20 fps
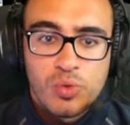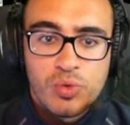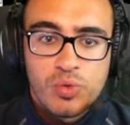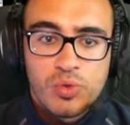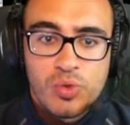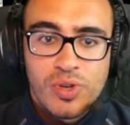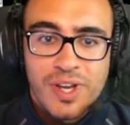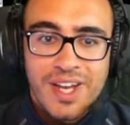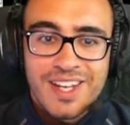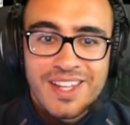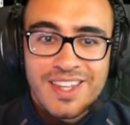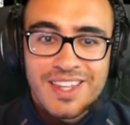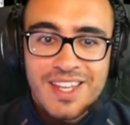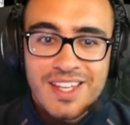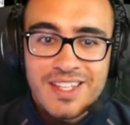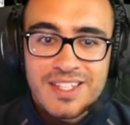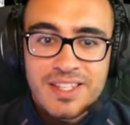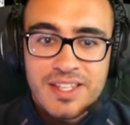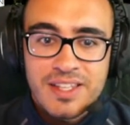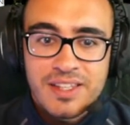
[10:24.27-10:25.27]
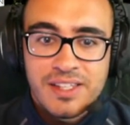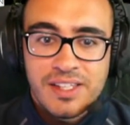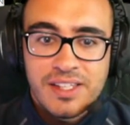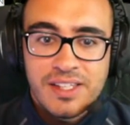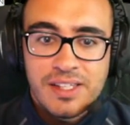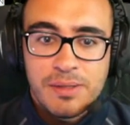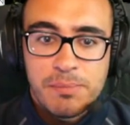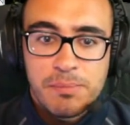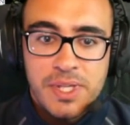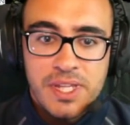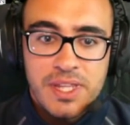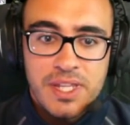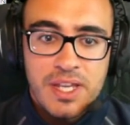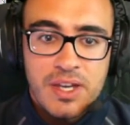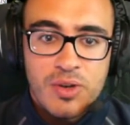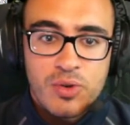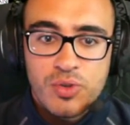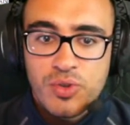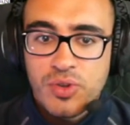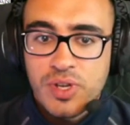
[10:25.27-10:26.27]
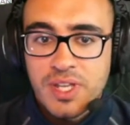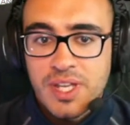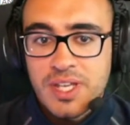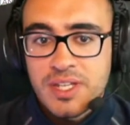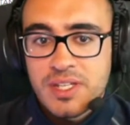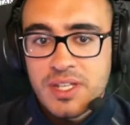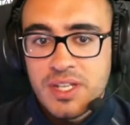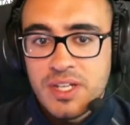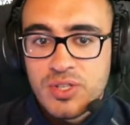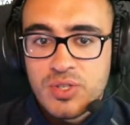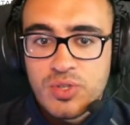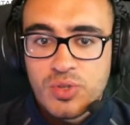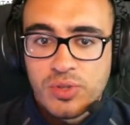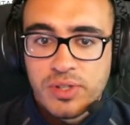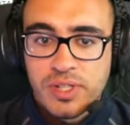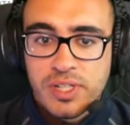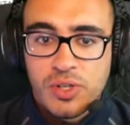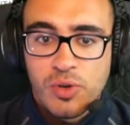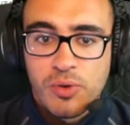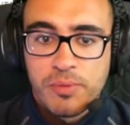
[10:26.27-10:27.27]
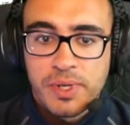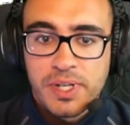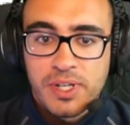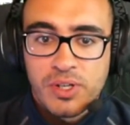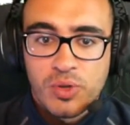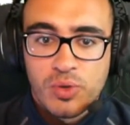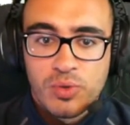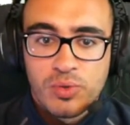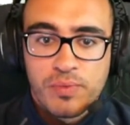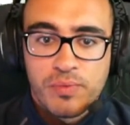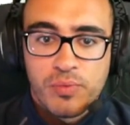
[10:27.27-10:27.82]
You can test the media, or you can just install the oVirt node